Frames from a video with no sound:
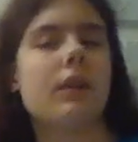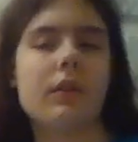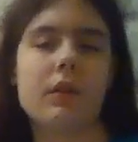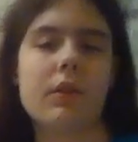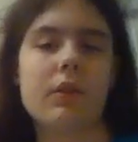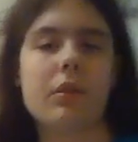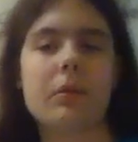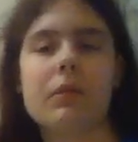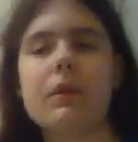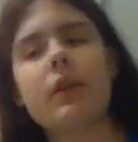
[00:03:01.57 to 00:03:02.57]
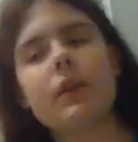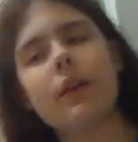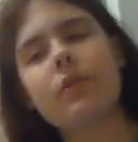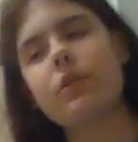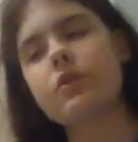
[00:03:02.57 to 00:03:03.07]
little bit of
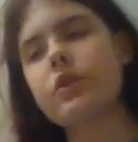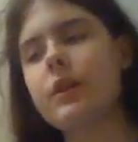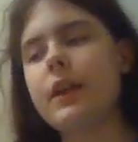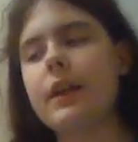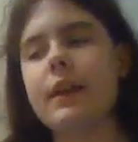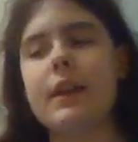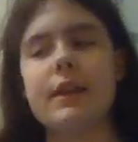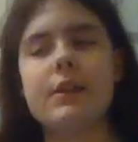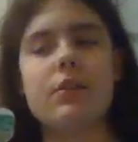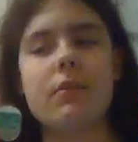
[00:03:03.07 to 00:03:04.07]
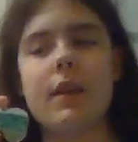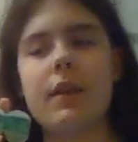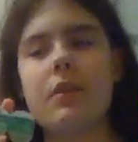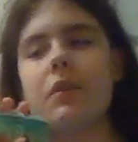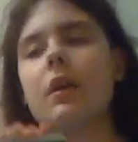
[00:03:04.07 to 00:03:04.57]
contact solution in each of
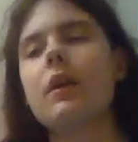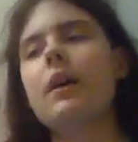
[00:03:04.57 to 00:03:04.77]
these,